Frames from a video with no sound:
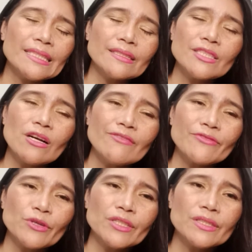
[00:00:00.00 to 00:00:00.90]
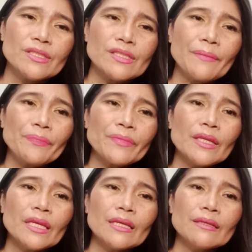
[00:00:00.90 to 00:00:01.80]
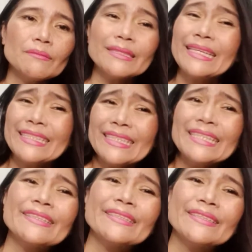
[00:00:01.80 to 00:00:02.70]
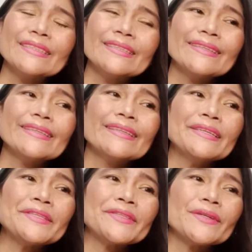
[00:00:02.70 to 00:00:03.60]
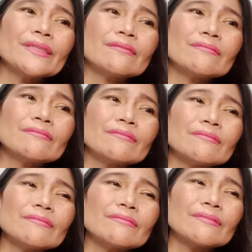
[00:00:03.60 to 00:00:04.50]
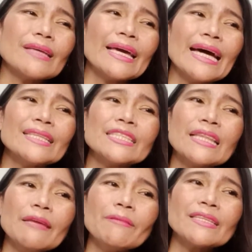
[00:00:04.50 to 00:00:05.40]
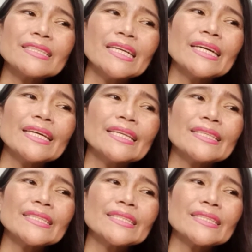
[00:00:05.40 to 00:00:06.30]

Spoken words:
discomforts, but I did. So I had sleepless nights.